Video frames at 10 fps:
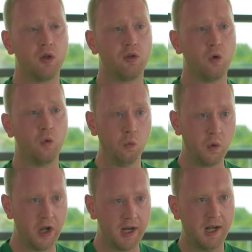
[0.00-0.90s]
So
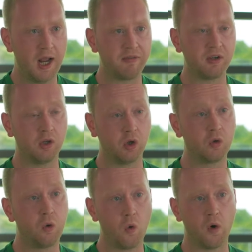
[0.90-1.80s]
when I left the
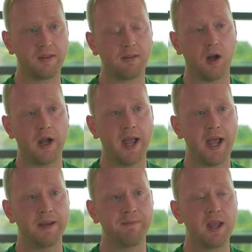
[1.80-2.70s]
course, I
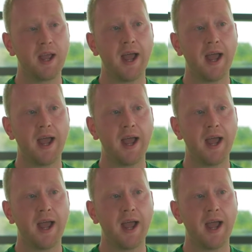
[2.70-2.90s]
had a